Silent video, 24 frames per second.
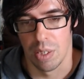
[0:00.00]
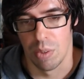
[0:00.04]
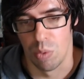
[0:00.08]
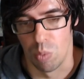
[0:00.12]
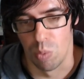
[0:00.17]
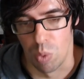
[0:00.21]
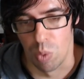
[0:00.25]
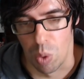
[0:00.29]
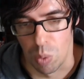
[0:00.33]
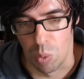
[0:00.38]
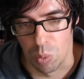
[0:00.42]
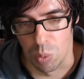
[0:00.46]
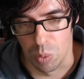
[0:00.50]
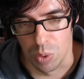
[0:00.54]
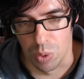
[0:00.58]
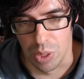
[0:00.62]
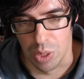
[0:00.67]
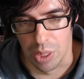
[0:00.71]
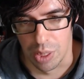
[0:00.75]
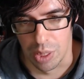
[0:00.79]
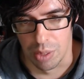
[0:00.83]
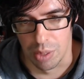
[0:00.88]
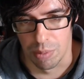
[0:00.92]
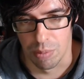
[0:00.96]
roles
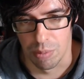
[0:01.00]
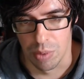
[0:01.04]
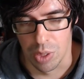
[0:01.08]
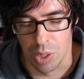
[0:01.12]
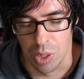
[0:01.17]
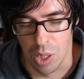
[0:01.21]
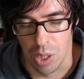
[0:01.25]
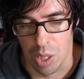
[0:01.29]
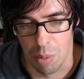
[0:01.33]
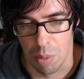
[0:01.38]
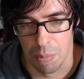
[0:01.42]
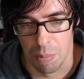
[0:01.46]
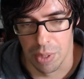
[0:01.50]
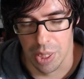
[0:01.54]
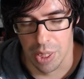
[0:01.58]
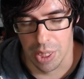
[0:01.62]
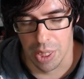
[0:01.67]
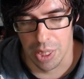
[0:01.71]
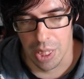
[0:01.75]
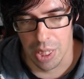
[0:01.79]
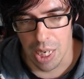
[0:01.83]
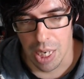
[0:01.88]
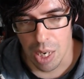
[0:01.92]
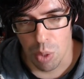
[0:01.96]
in
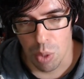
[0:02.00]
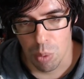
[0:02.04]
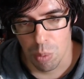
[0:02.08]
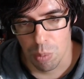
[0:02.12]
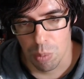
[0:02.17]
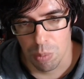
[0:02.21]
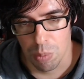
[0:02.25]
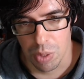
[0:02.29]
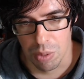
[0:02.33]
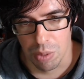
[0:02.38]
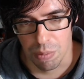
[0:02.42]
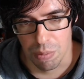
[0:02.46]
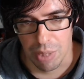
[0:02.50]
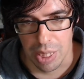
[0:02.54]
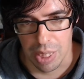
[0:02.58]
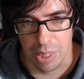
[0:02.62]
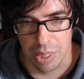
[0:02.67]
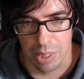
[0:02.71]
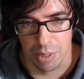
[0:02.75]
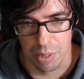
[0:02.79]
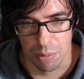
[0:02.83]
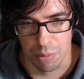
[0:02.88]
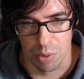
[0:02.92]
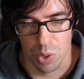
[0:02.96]
determining how
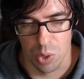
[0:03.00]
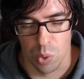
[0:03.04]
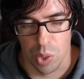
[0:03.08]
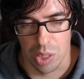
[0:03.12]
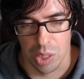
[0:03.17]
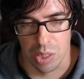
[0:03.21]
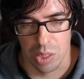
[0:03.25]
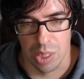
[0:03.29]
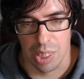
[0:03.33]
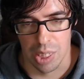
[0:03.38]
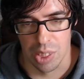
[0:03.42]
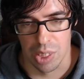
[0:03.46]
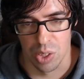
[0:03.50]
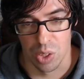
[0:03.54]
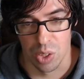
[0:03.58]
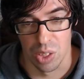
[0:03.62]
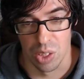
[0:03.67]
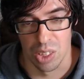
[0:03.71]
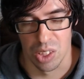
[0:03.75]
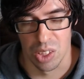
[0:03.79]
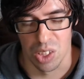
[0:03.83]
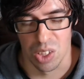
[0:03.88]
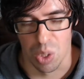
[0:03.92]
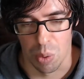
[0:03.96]
effective the translation
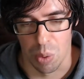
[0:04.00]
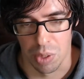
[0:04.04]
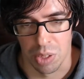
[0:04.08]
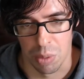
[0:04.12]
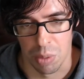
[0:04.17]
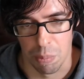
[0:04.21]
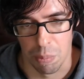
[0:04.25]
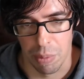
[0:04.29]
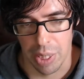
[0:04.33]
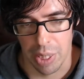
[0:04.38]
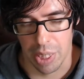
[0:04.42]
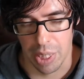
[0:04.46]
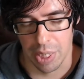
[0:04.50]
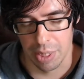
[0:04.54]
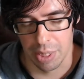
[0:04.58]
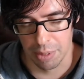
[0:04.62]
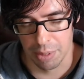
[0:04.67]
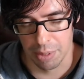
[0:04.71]
is going to be.